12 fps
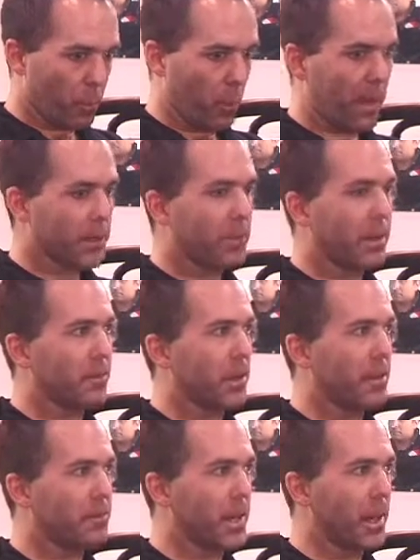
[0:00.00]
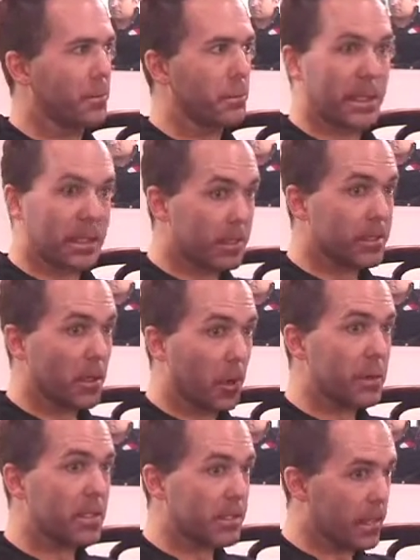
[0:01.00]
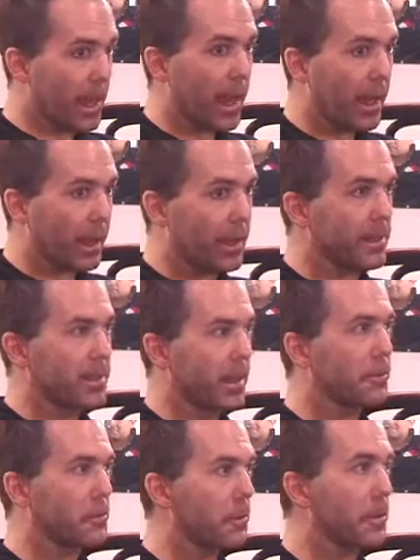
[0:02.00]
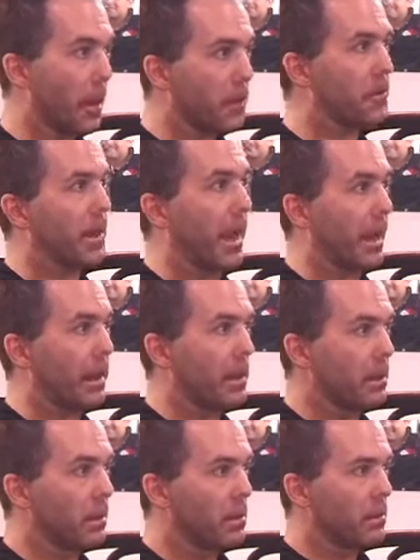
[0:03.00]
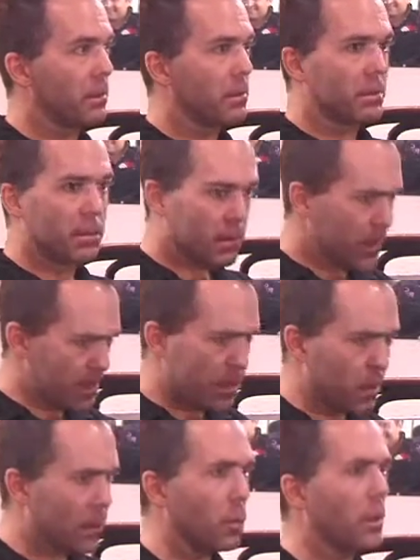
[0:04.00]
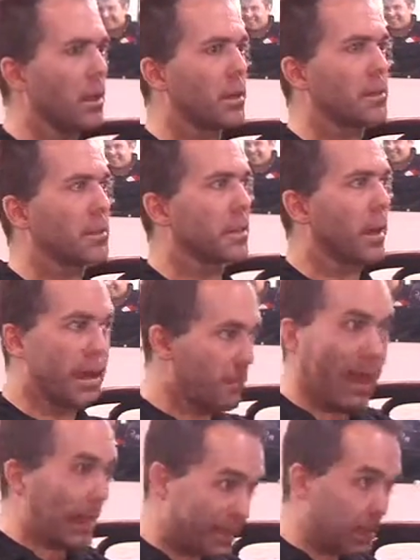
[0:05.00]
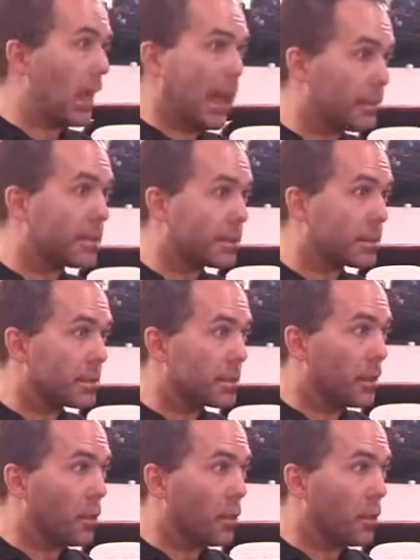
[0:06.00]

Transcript: Why do you never have jam? Because it's always today. It's never another day. Listen to the words. It makes sense.